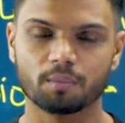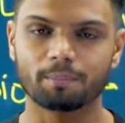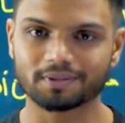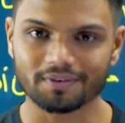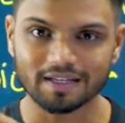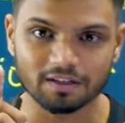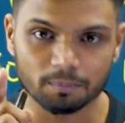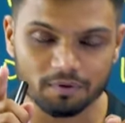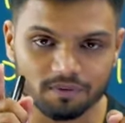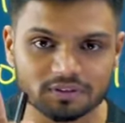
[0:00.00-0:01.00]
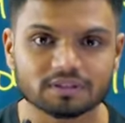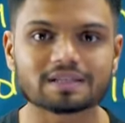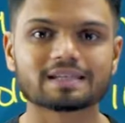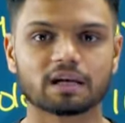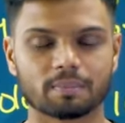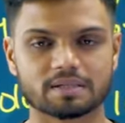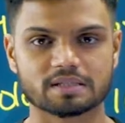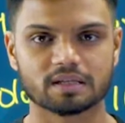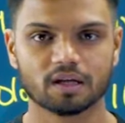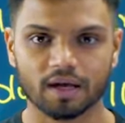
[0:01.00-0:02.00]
but it will be within the syllabus.